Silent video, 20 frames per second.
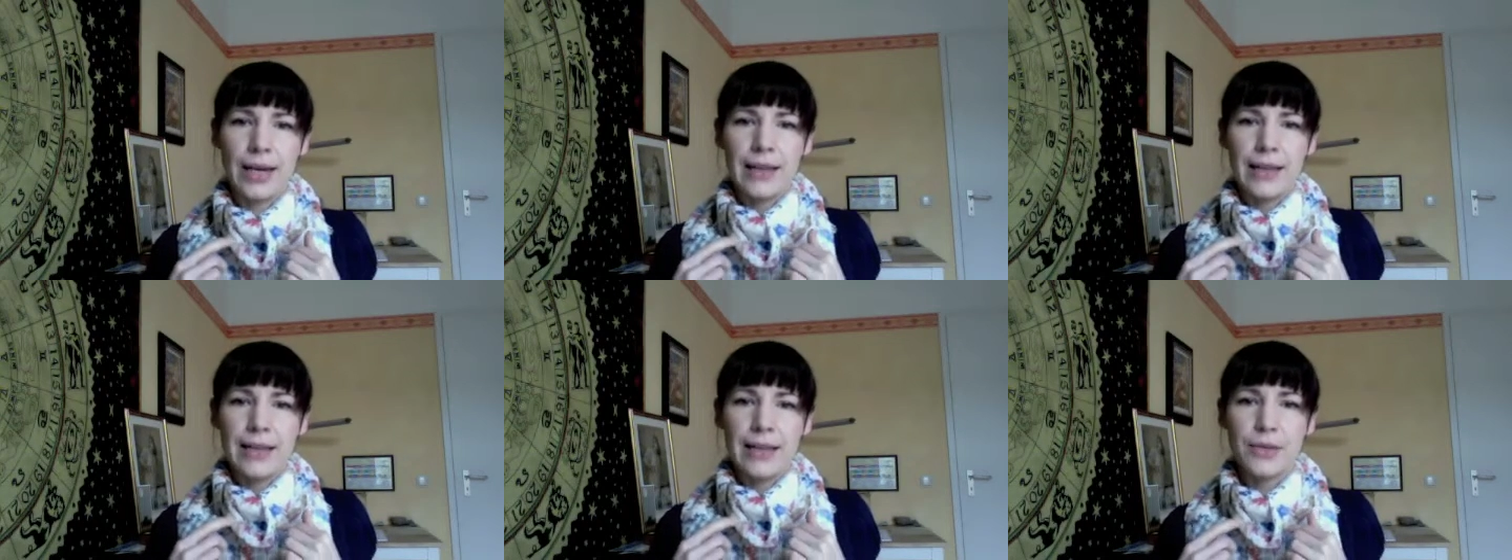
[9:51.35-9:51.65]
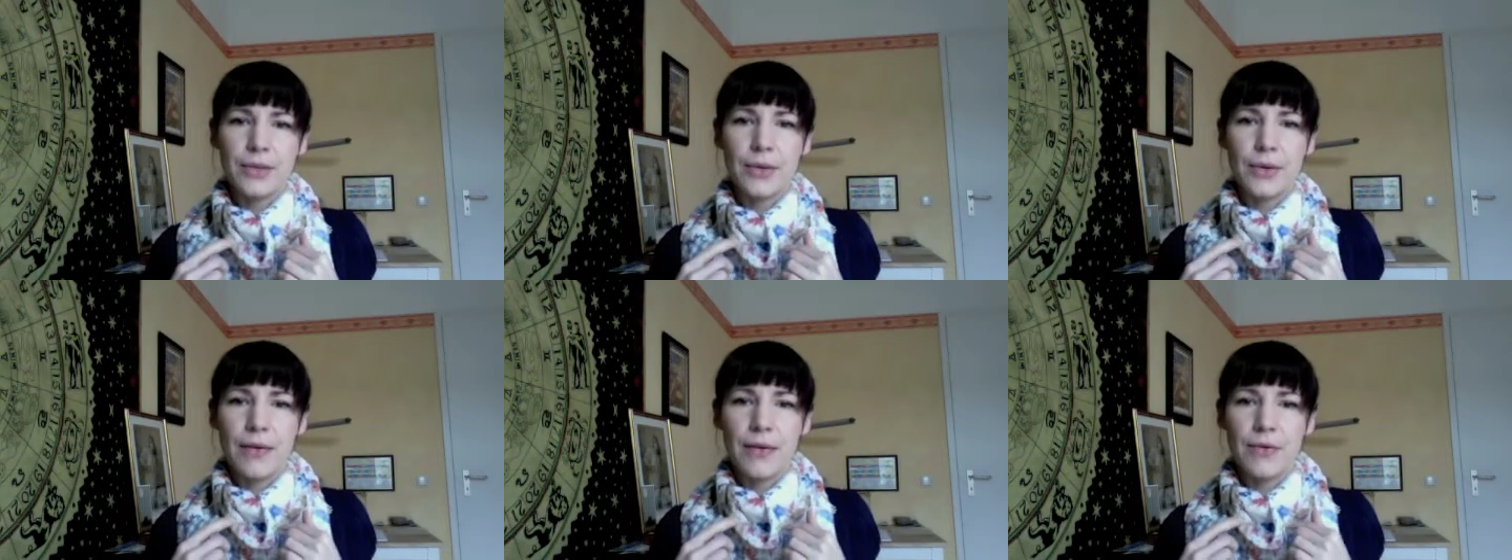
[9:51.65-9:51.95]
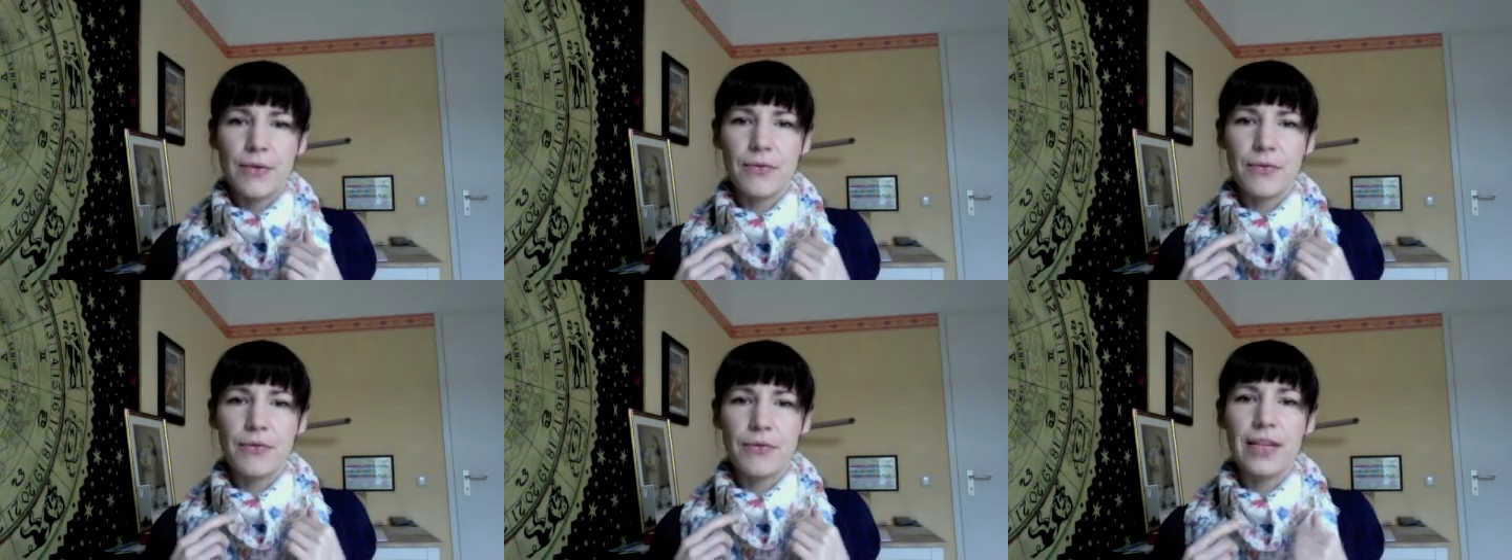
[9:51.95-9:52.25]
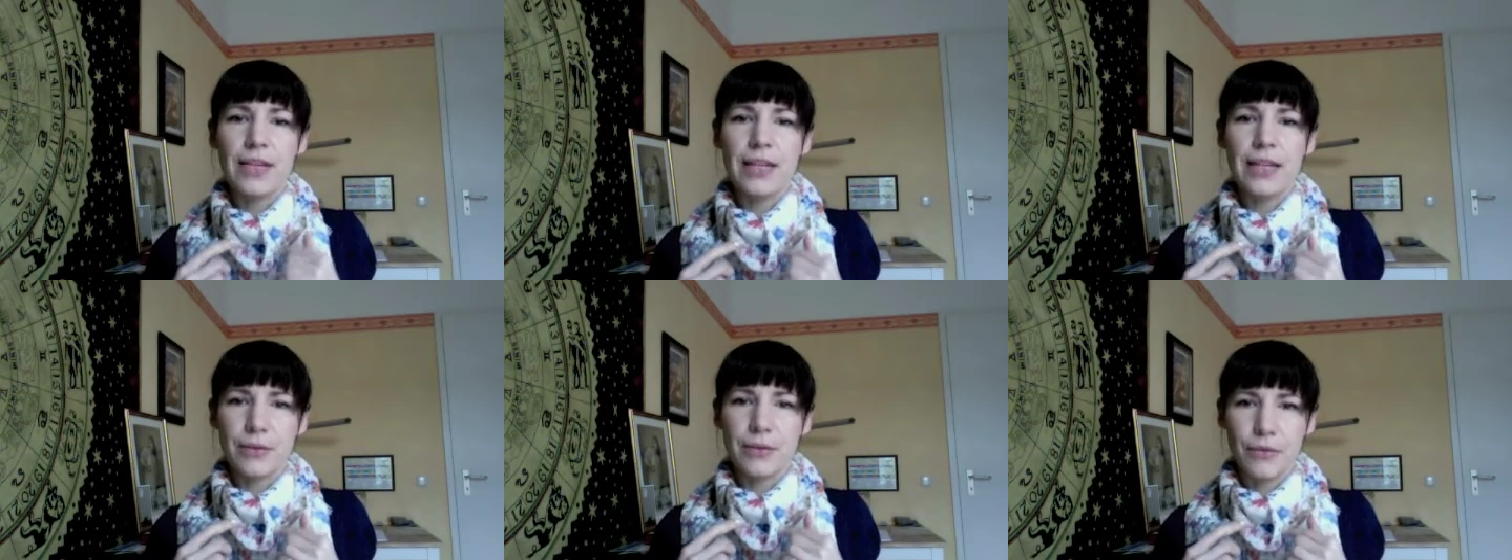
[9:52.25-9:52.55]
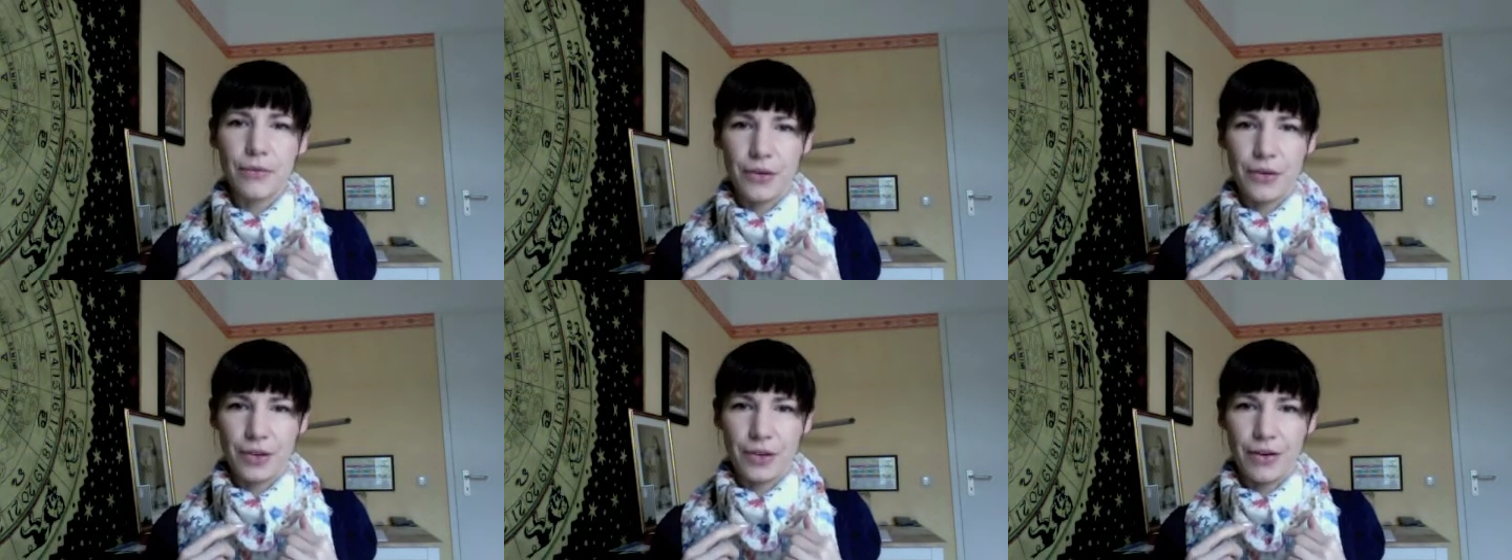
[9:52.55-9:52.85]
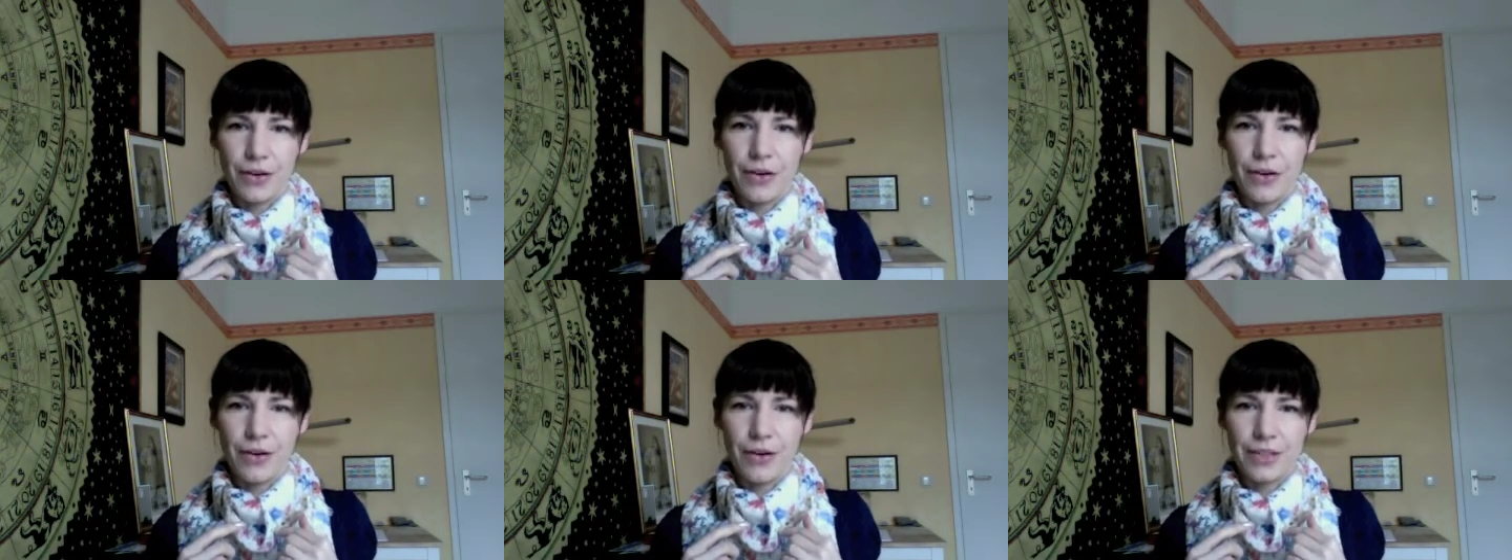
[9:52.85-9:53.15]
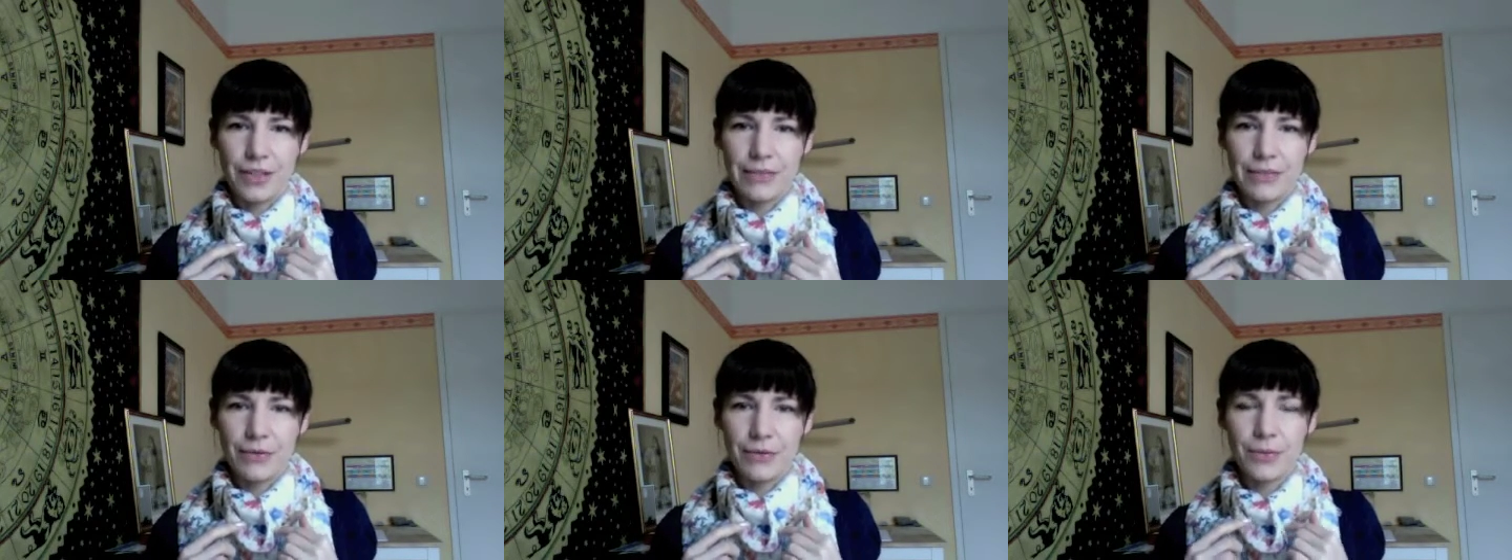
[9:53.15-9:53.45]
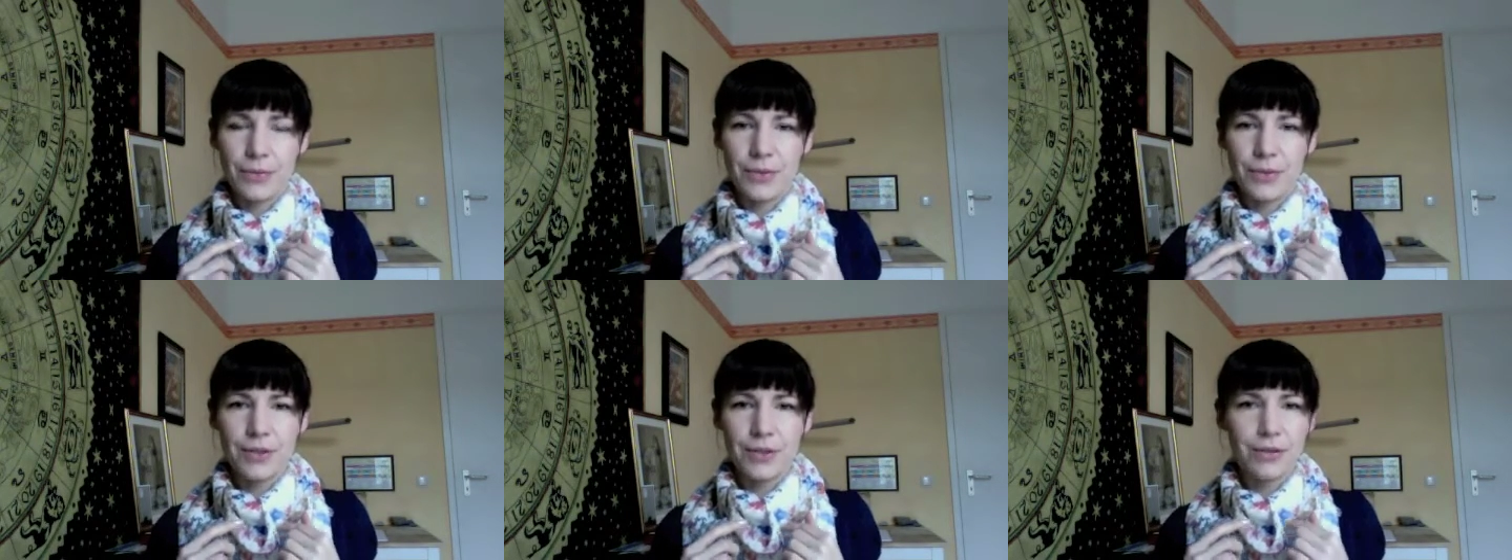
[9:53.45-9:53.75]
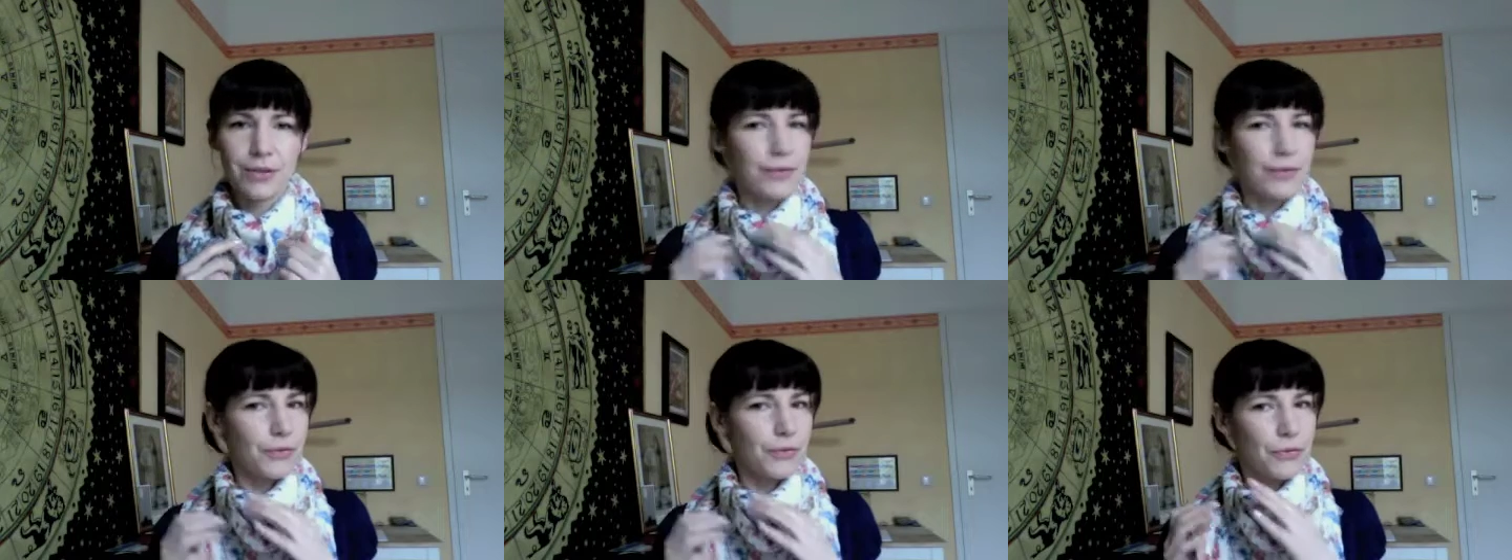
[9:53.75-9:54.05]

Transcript: that you have a feeling for the cards from the